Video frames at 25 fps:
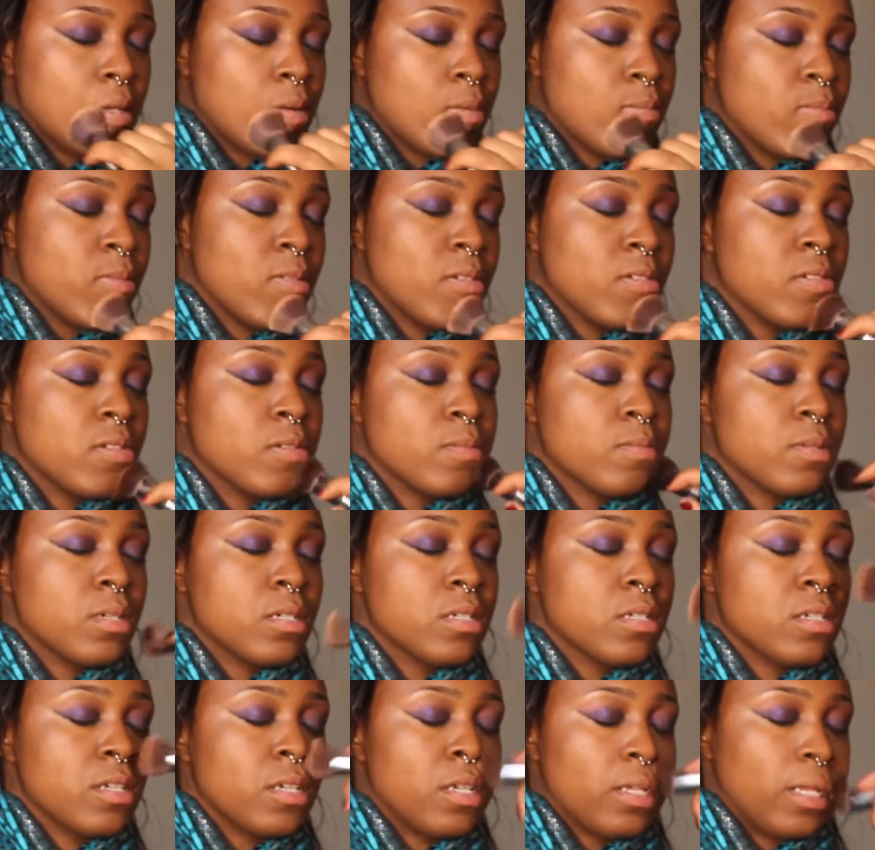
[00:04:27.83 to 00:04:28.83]
I didn't
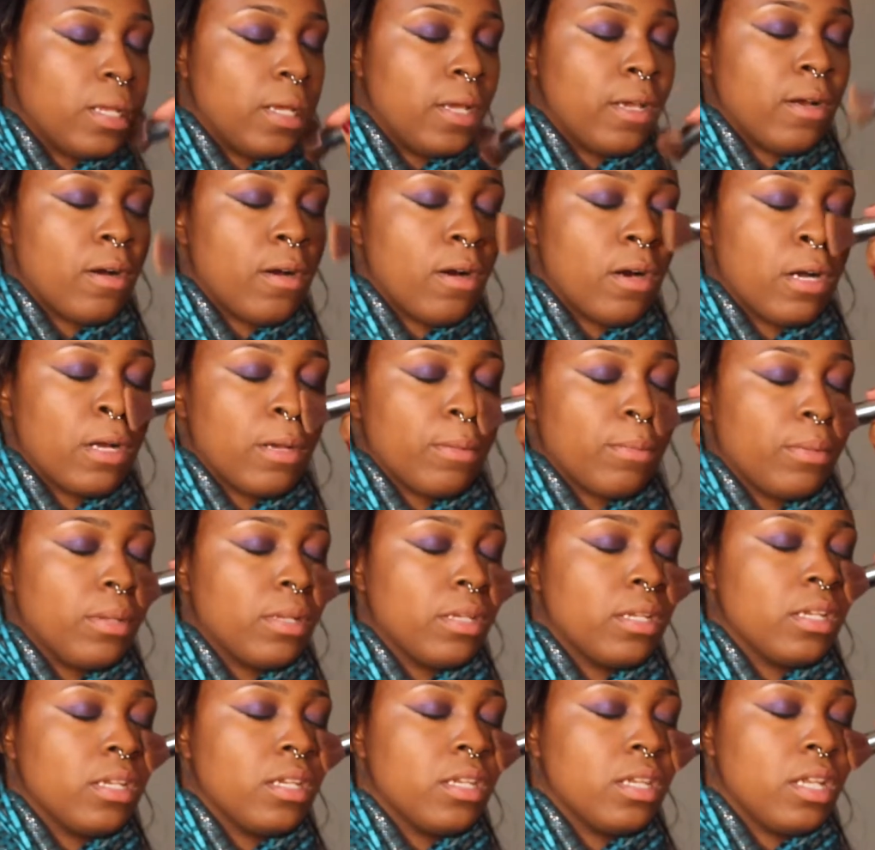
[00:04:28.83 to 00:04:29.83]

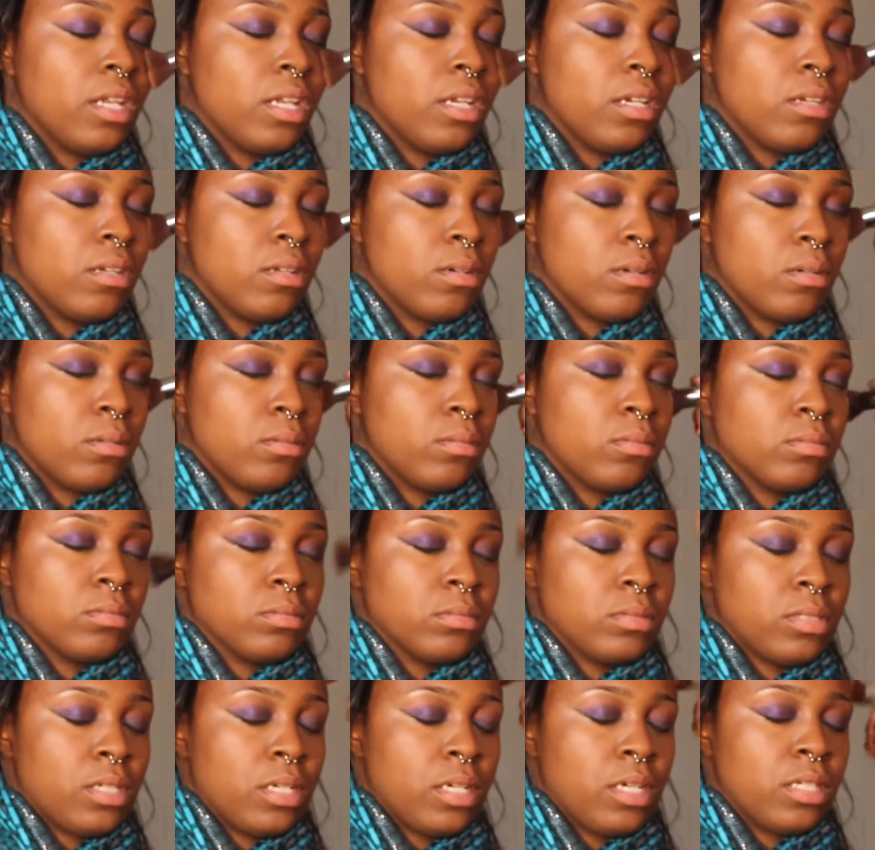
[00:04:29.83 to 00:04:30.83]
do 2 layers. It was
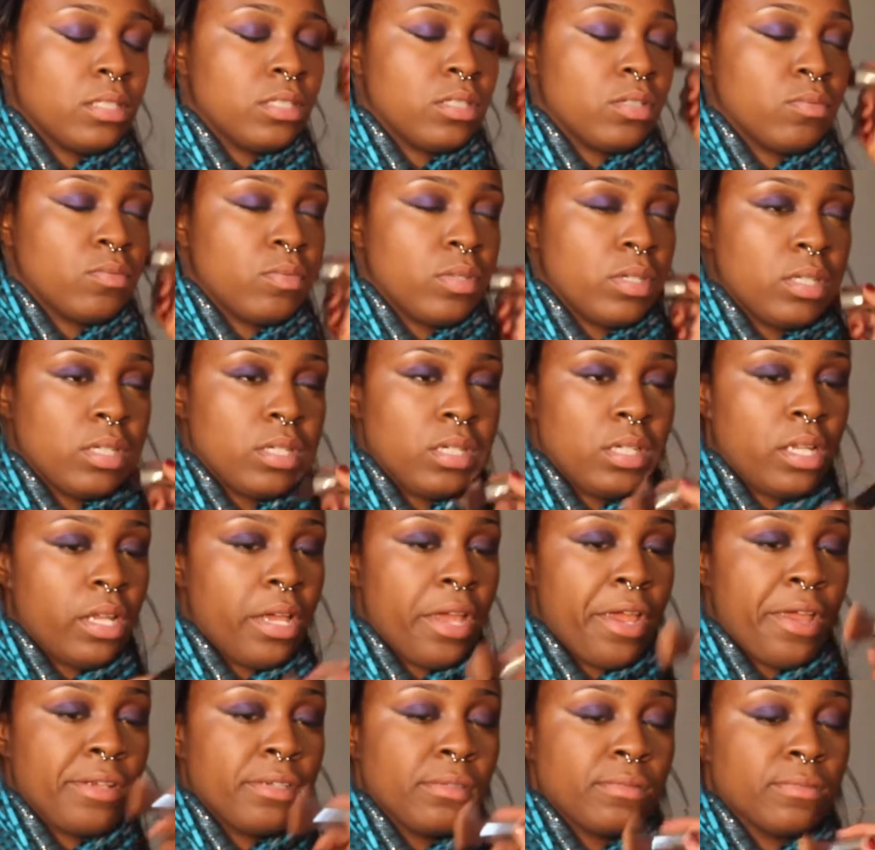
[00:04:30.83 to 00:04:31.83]
about
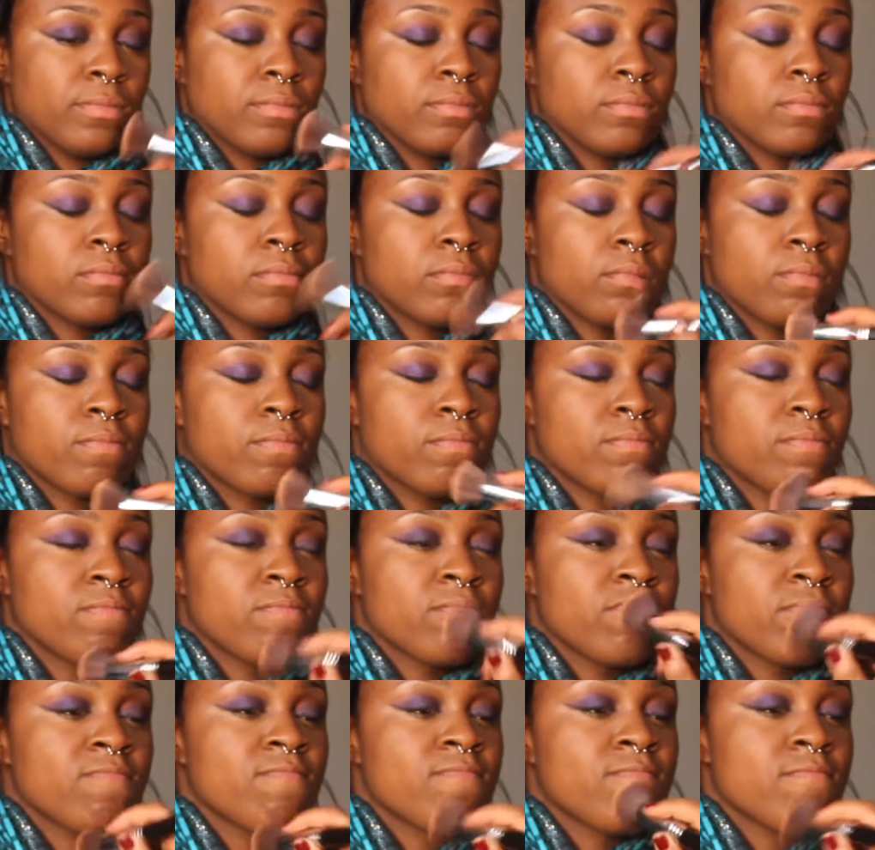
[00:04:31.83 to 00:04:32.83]
1
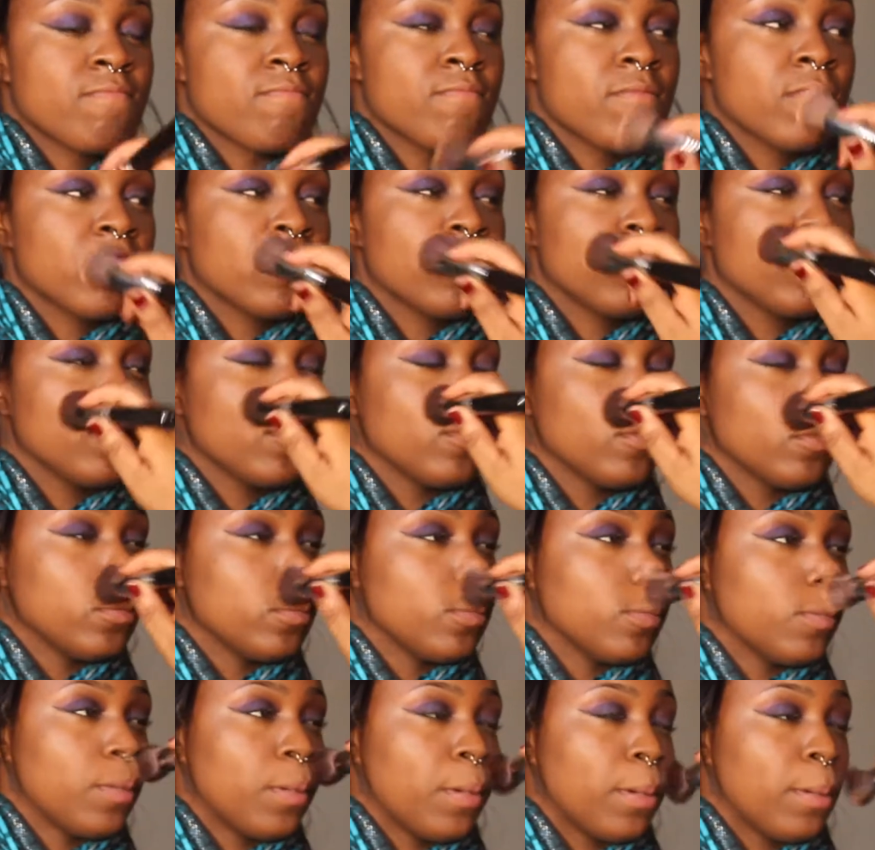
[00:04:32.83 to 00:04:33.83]
squeeze, just a
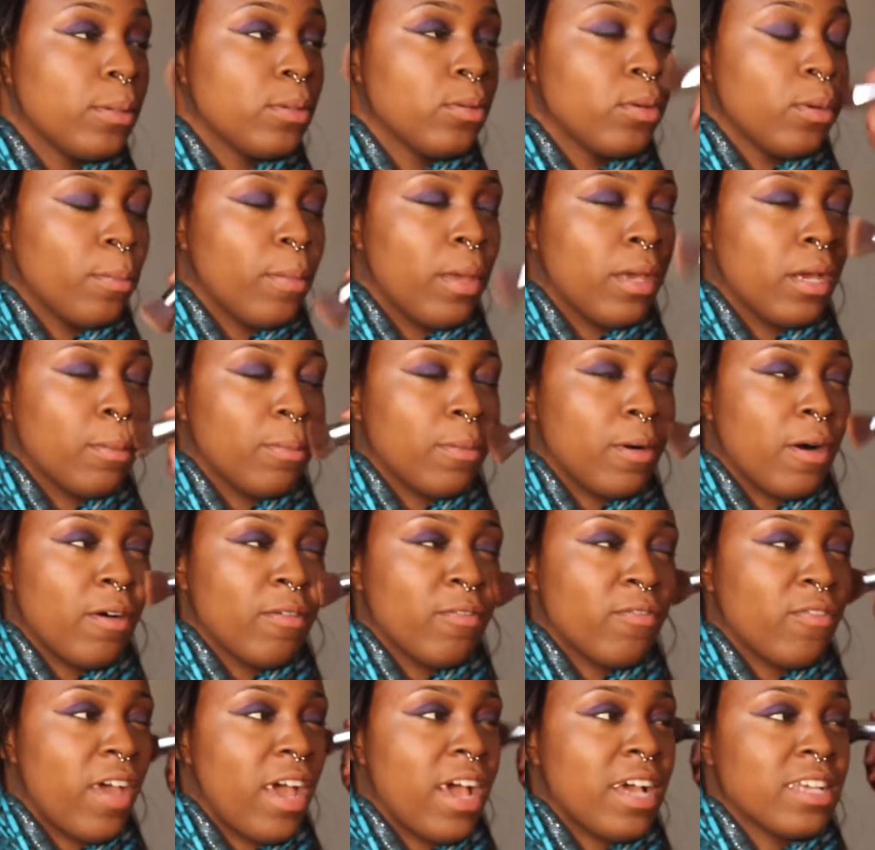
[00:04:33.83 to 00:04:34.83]
little bit on the back of
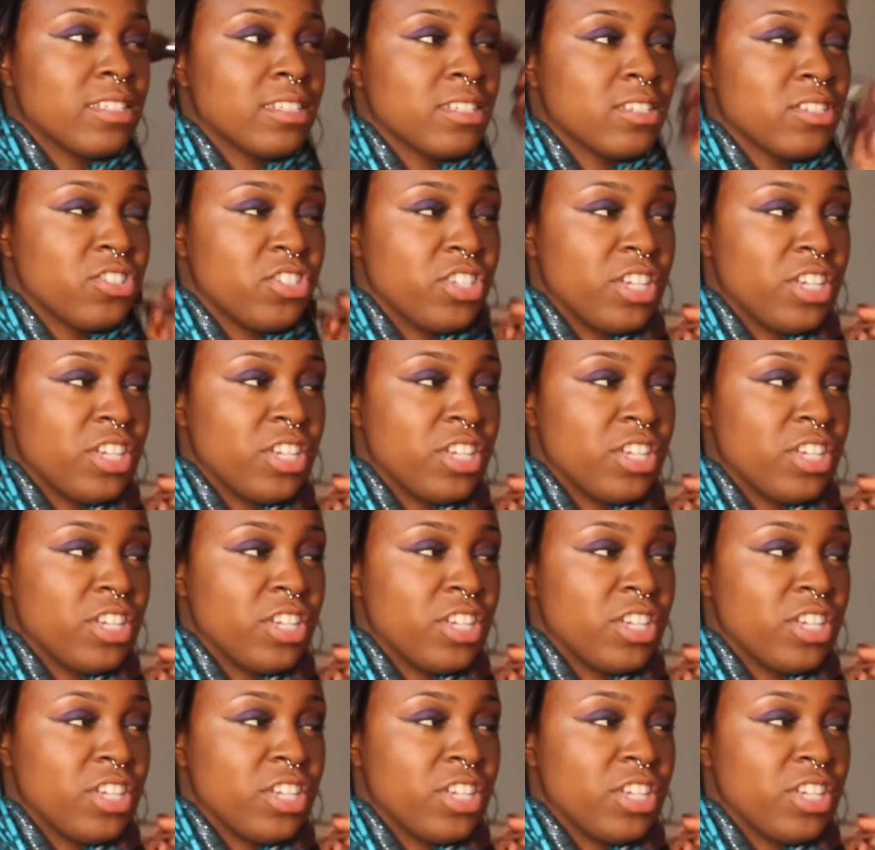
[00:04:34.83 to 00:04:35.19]
my hand.